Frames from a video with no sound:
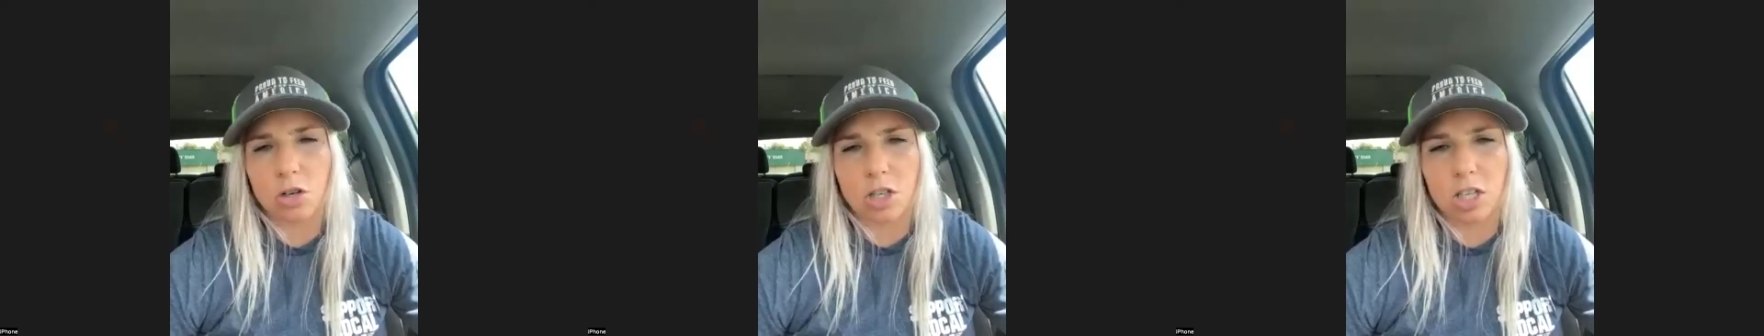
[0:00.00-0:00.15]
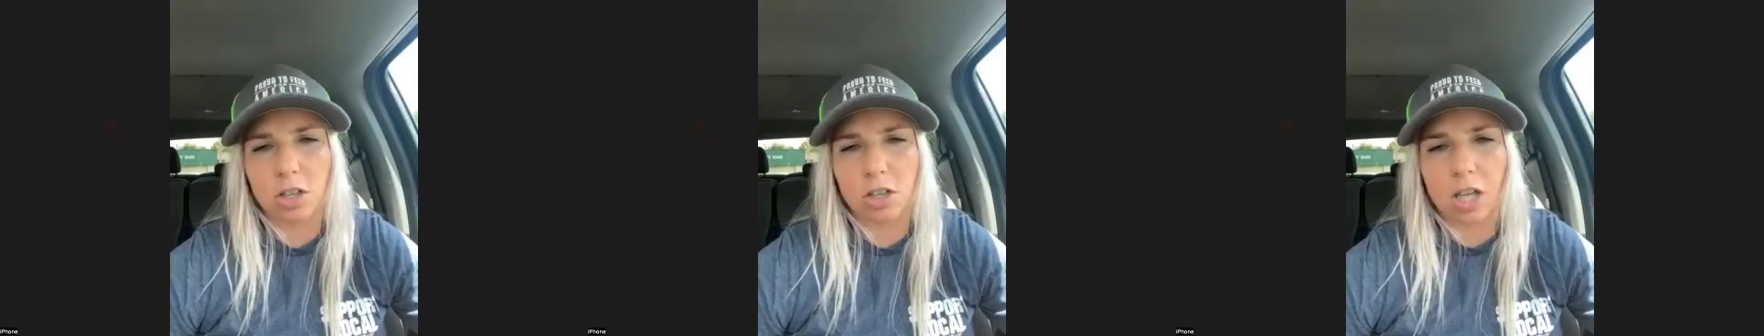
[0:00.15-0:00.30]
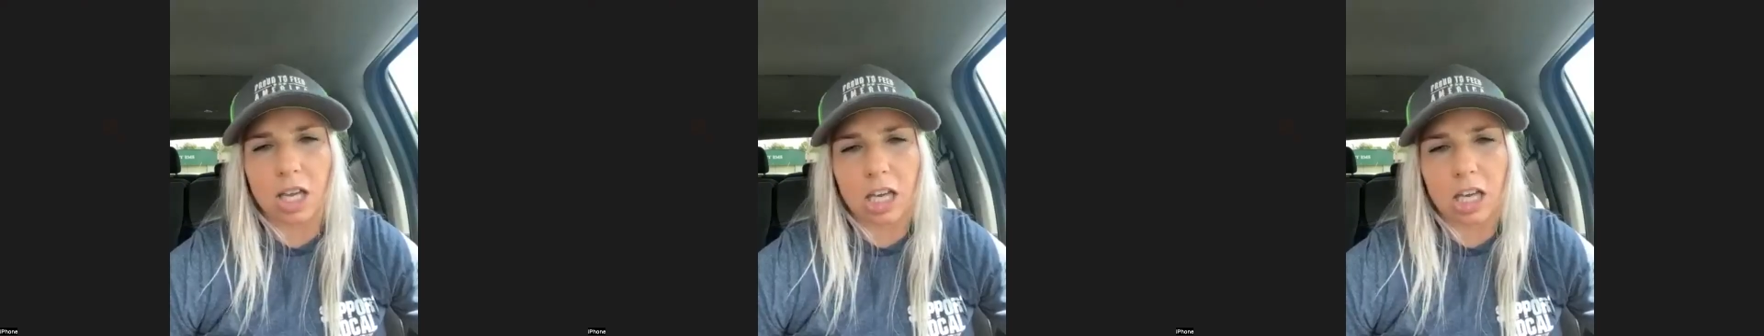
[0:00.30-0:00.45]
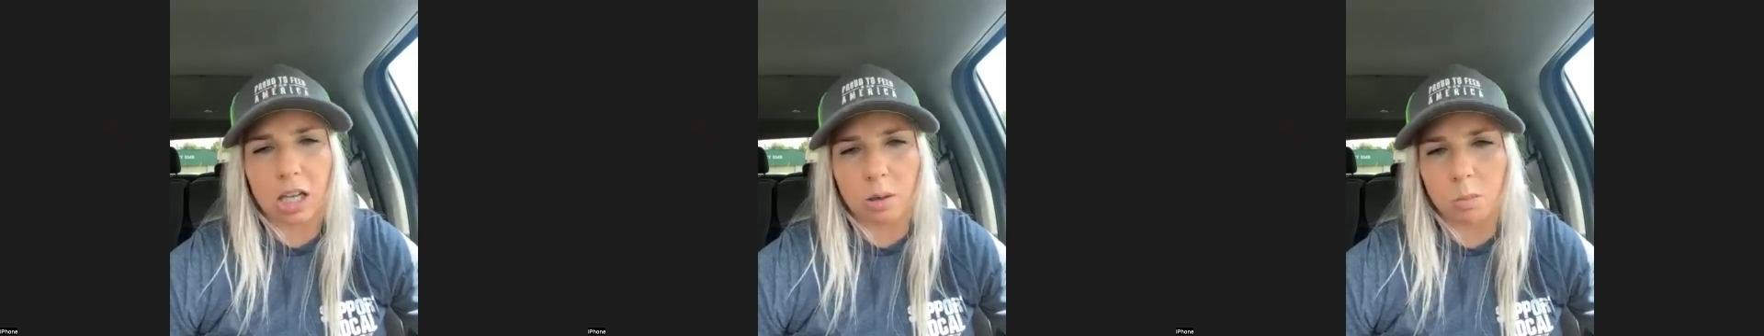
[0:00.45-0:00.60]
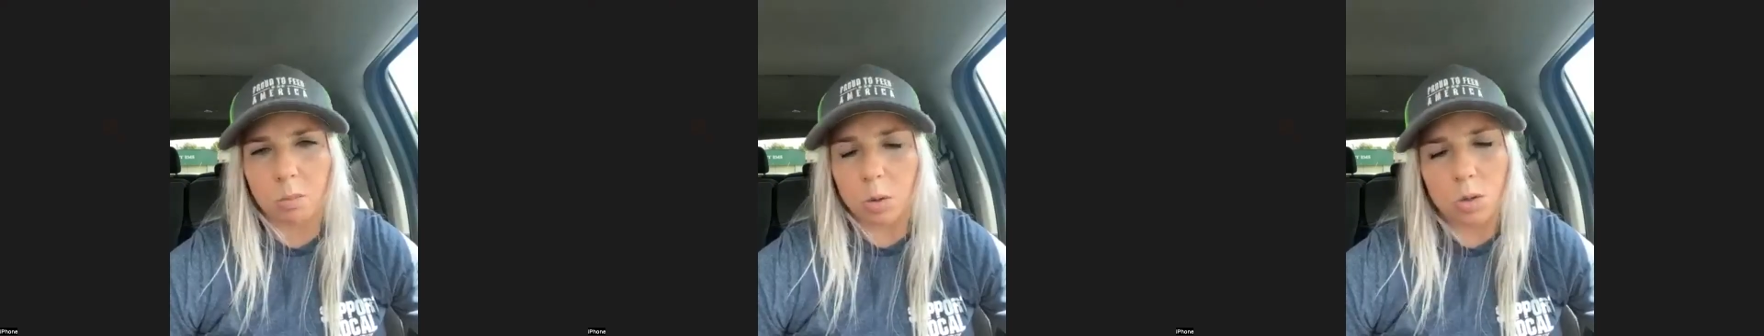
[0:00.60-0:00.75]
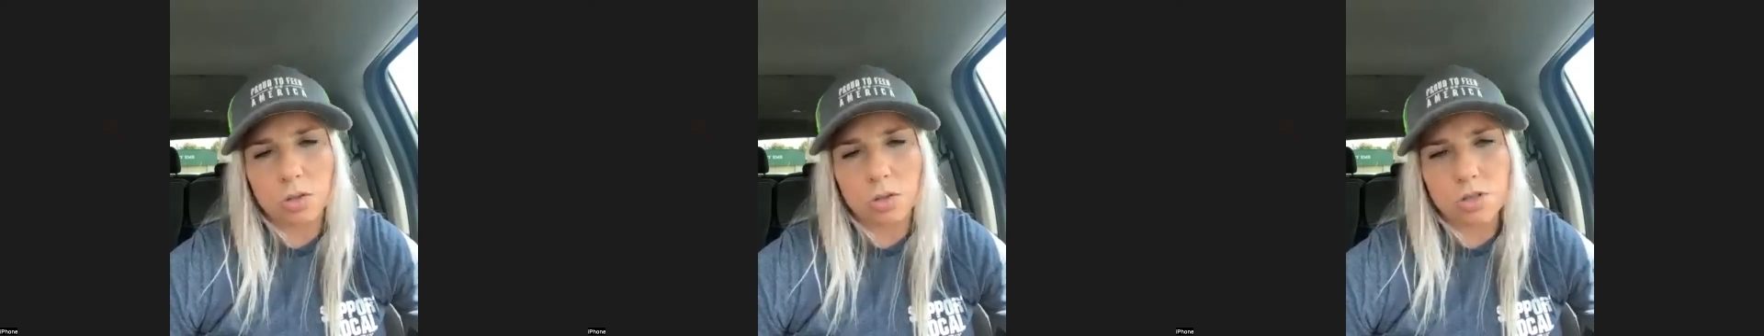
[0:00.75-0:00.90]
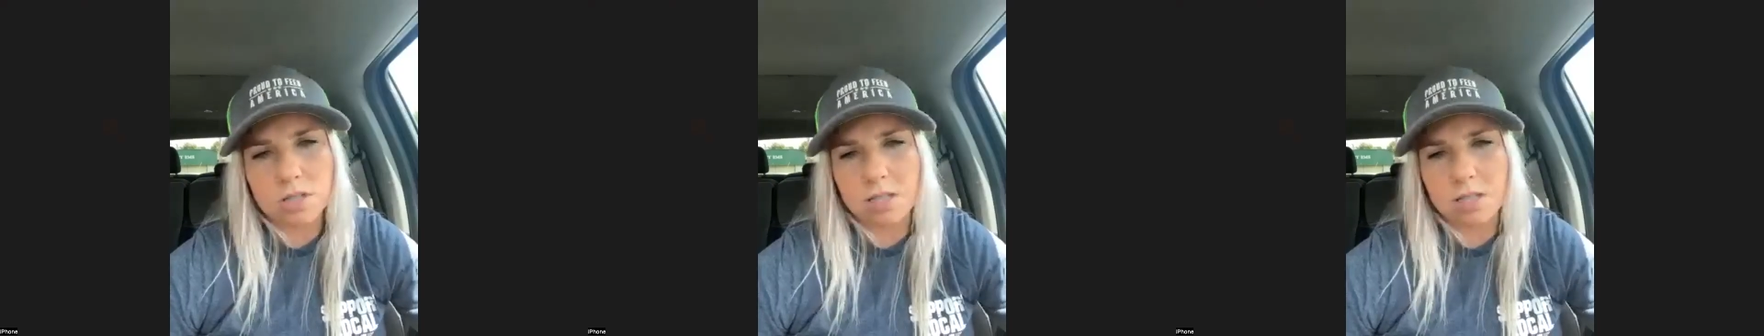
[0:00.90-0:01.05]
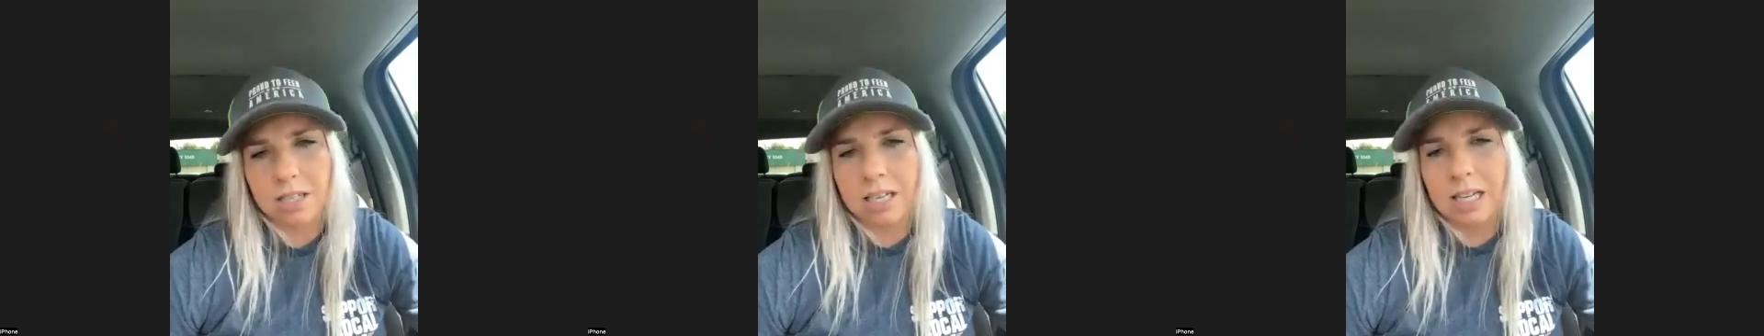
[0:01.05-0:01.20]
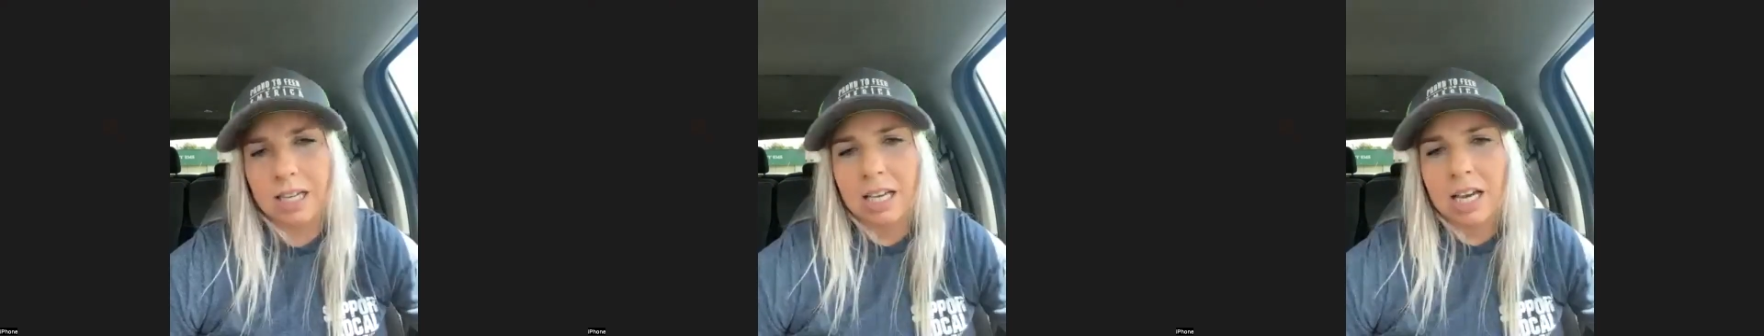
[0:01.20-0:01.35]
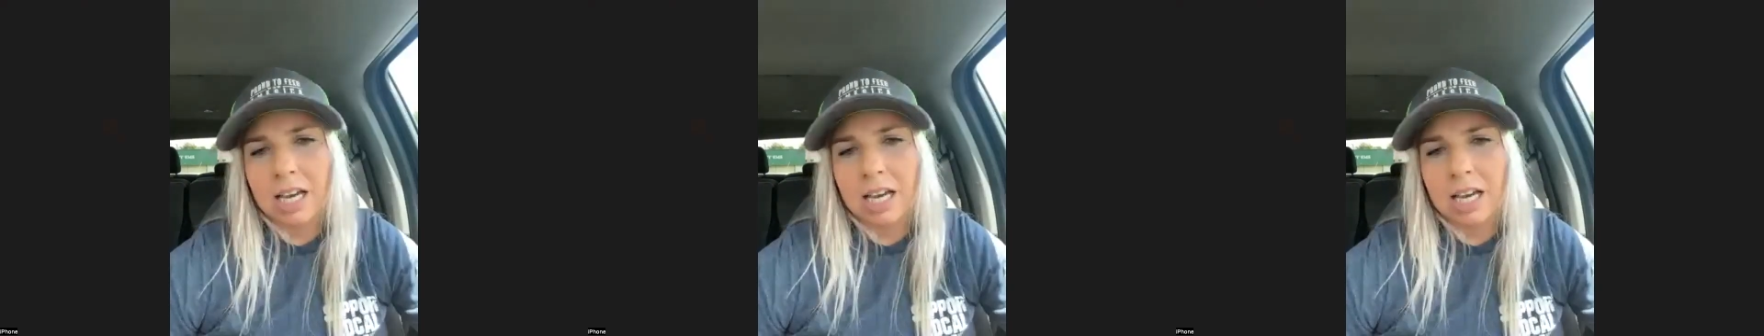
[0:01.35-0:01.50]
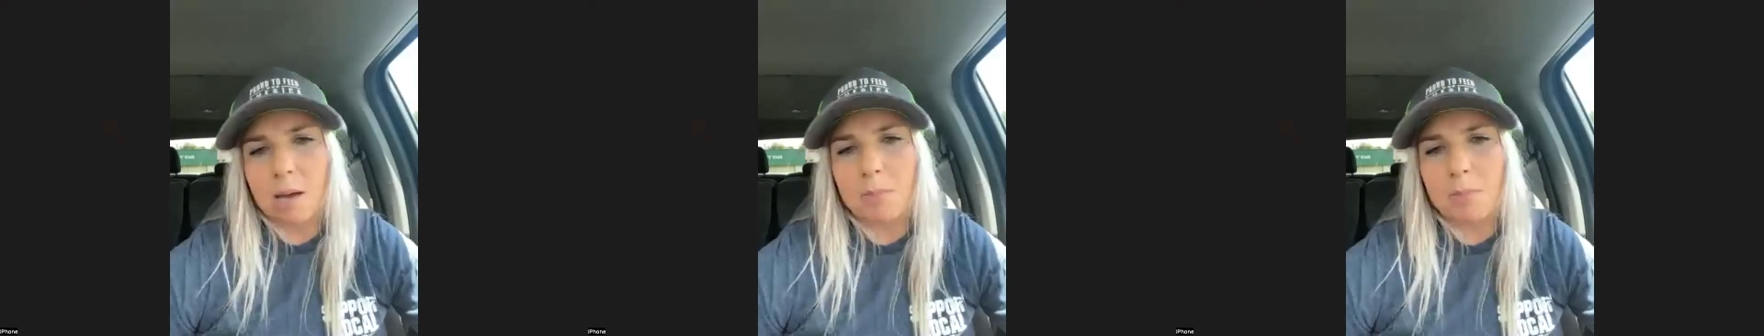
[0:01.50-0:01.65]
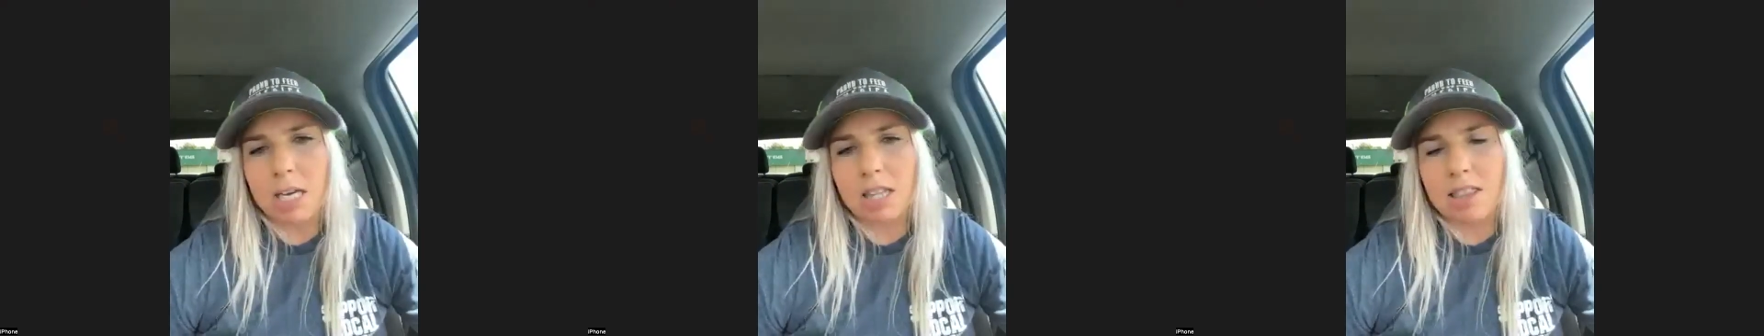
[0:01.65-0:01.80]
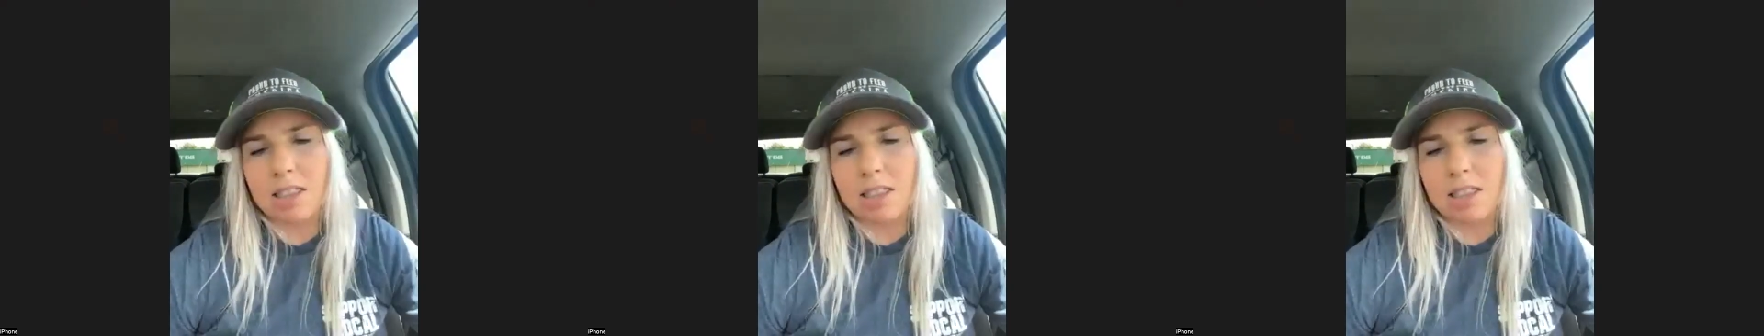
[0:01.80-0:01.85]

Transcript: killing animals. I mean,